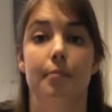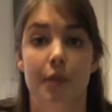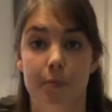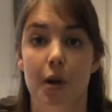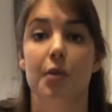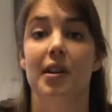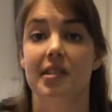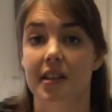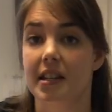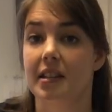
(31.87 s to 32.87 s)
the progress
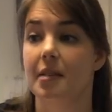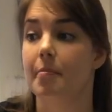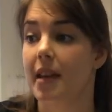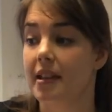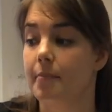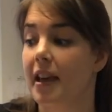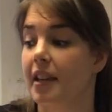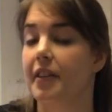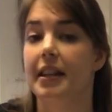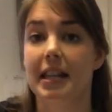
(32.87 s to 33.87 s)
that they need to make
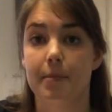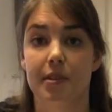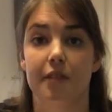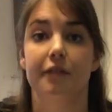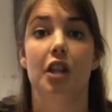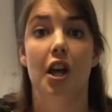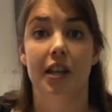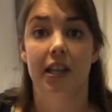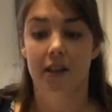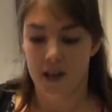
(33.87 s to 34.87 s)
and the leaps of
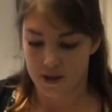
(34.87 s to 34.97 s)
learning